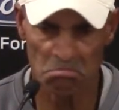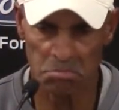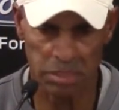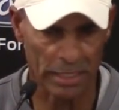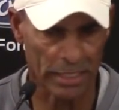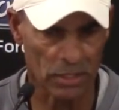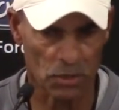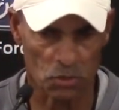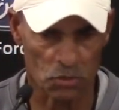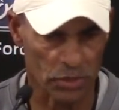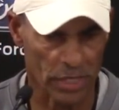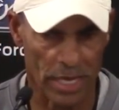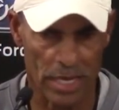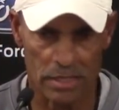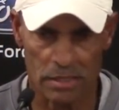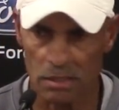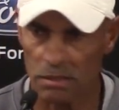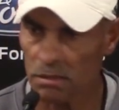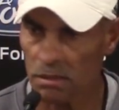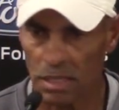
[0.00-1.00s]
Playing those
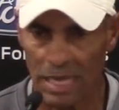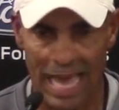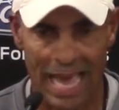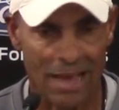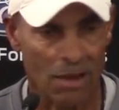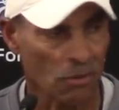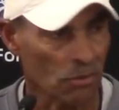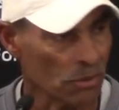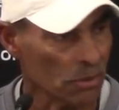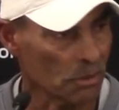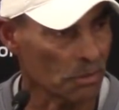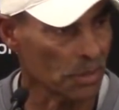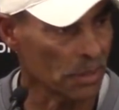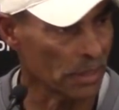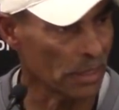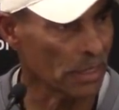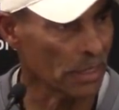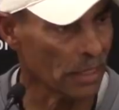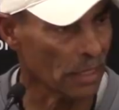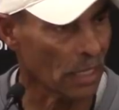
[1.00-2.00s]
guys, it's loud. I
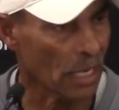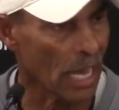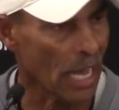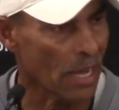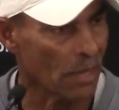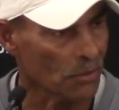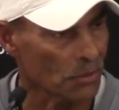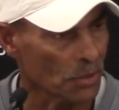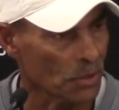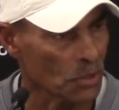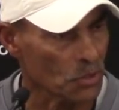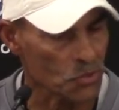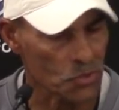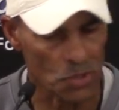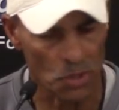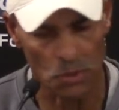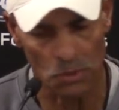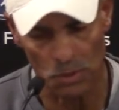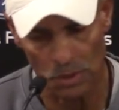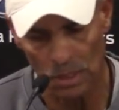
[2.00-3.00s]
mean, it can get loud, you know.
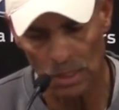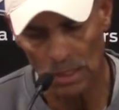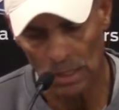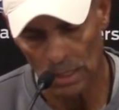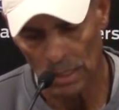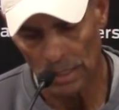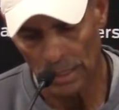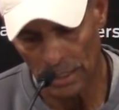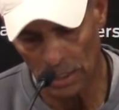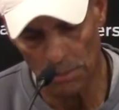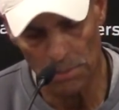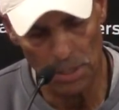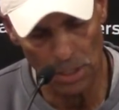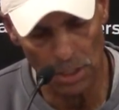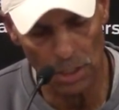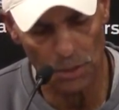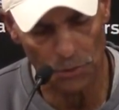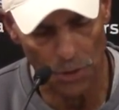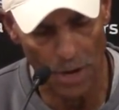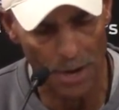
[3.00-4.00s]
So, it'll be a
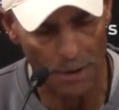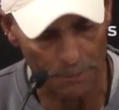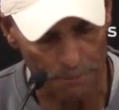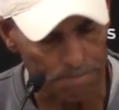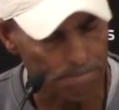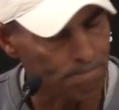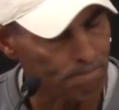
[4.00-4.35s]
good crowd.